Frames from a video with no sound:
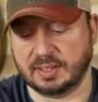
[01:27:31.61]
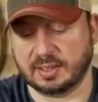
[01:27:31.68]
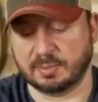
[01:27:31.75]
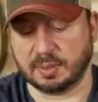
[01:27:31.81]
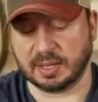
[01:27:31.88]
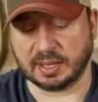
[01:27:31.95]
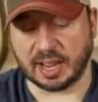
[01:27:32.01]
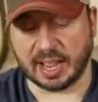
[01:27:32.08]

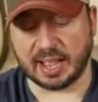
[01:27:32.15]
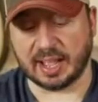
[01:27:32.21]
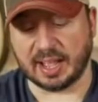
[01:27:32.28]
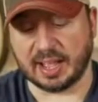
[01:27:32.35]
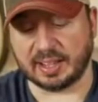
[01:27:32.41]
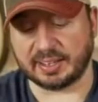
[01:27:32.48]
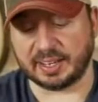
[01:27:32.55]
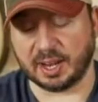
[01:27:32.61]
But I,
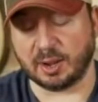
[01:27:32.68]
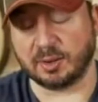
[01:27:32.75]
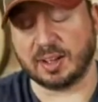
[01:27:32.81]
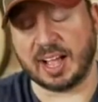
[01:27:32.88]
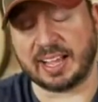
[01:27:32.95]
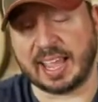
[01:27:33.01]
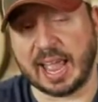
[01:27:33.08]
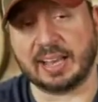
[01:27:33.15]
you know, I
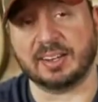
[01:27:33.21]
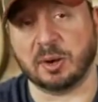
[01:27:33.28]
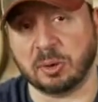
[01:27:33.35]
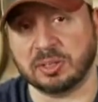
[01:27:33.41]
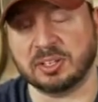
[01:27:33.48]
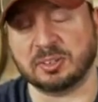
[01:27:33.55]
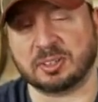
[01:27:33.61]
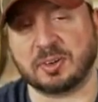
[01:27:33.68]
can go a
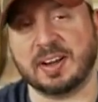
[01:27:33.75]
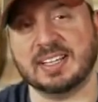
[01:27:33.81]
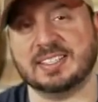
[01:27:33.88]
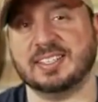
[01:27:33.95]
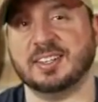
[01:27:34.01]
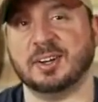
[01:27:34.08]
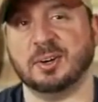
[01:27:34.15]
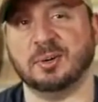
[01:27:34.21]
little crazy
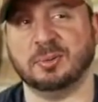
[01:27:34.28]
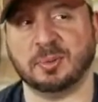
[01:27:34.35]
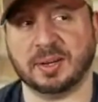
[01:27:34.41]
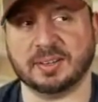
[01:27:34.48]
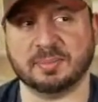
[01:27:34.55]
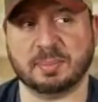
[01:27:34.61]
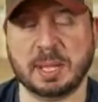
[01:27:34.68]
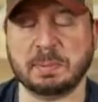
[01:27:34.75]
though
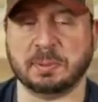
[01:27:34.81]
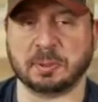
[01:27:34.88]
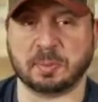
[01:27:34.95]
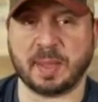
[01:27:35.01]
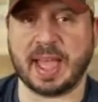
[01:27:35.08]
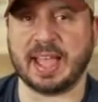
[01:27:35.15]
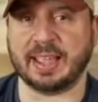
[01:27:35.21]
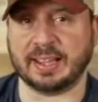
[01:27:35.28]
when people are
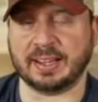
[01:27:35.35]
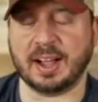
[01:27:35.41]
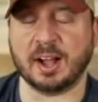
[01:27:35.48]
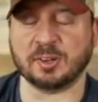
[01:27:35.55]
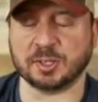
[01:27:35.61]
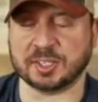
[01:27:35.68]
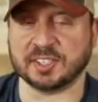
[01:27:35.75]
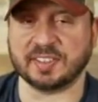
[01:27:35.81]
paying
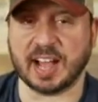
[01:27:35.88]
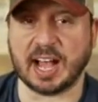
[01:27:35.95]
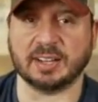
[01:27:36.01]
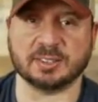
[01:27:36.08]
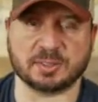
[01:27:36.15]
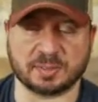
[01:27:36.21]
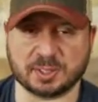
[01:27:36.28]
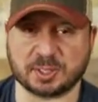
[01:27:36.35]
hundreds of dollars
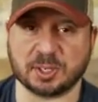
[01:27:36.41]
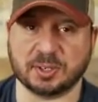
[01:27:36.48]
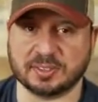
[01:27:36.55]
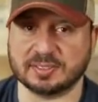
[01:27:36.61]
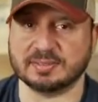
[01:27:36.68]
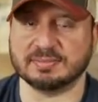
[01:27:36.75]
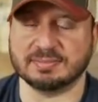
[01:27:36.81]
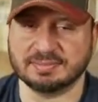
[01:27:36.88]
for
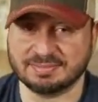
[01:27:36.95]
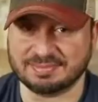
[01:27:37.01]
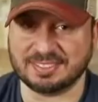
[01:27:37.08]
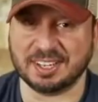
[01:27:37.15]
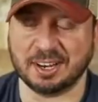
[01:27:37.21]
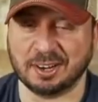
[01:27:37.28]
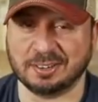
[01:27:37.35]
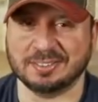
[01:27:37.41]
certain, you
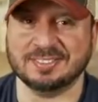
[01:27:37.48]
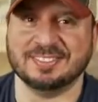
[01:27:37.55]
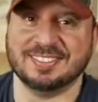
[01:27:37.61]
know,